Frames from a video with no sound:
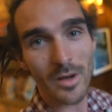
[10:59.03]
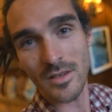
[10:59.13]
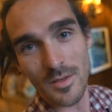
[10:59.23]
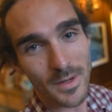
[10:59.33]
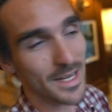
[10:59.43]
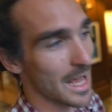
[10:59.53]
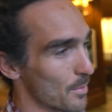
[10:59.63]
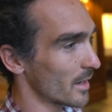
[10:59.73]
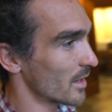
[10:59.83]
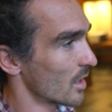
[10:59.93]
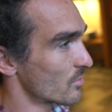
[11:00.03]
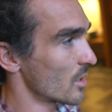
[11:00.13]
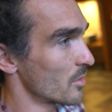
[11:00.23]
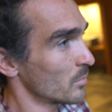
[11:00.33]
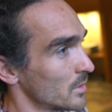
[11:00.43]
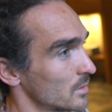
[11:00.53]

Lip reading: We've just been napping in our room.